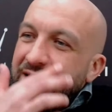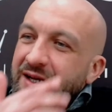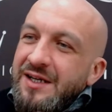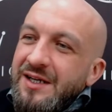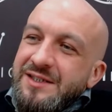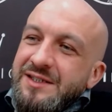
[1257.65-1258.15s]

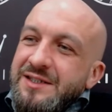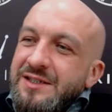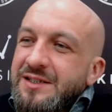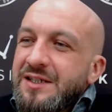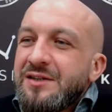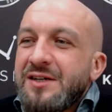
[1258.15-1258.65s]

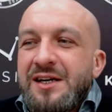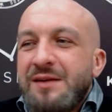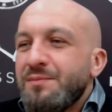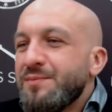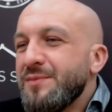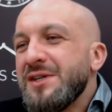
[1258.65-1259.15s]
it's you
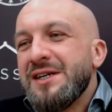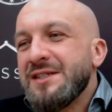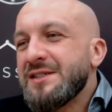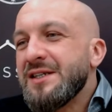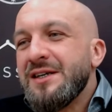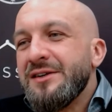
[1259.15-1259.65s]
gotta
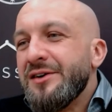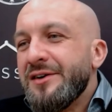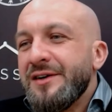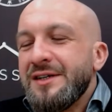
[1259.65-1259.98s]
say no,